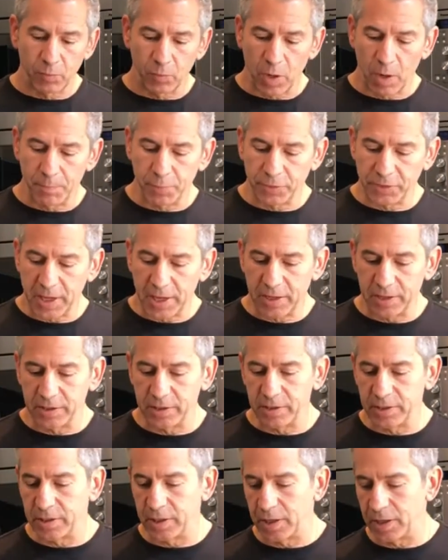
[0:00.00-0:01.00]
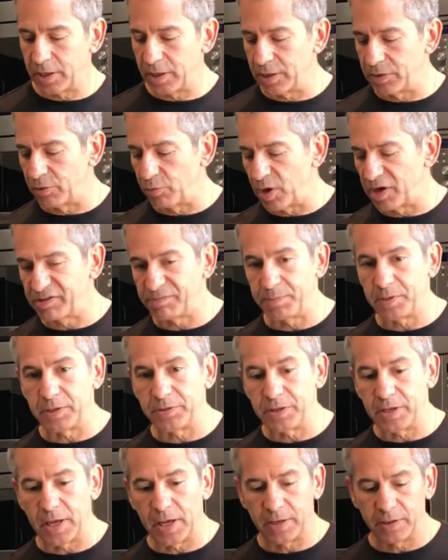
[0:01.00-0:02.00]
I'll put that in the recipe at
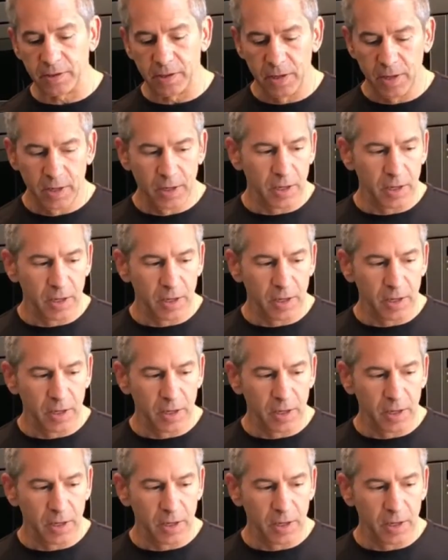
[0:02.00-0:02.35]
the end.